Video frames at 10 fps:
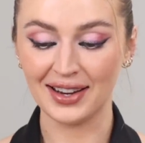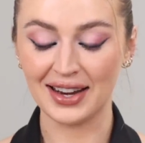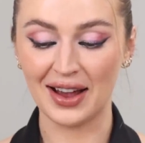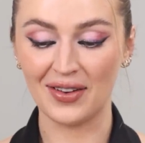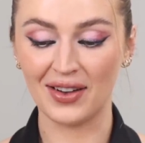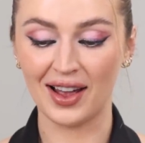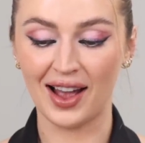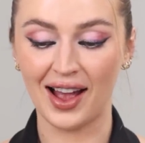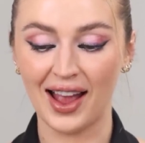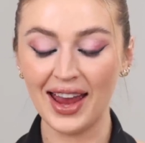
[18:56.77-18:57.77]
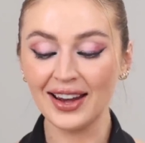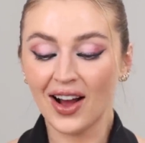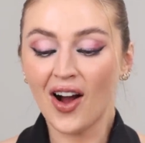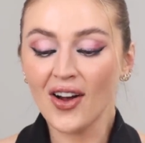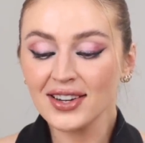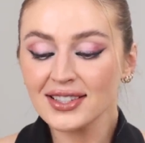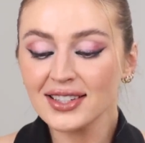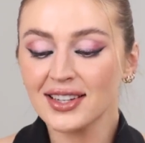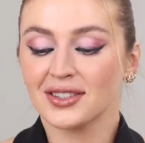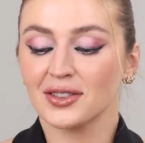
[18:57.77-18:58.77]
Now, it honestly
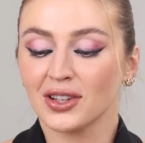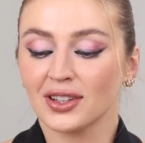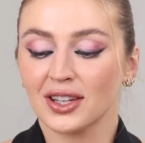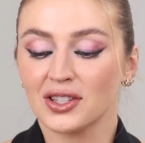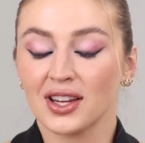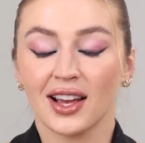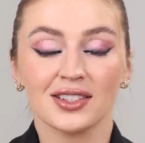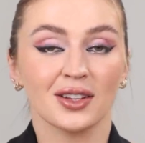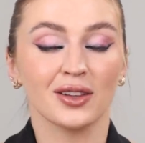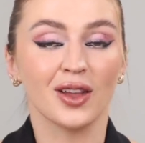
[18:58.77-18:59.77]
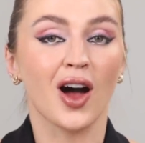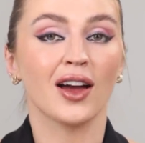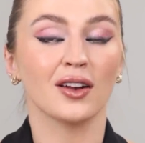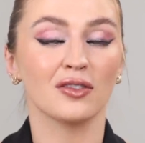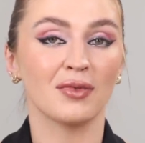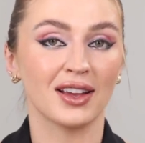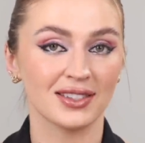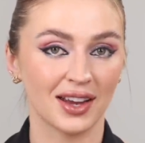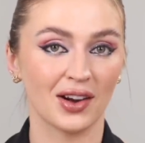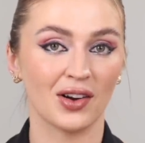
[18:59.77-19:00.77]
doesn't look like she has a lot of
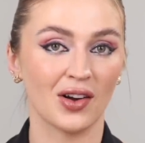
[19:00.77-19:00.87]
mascara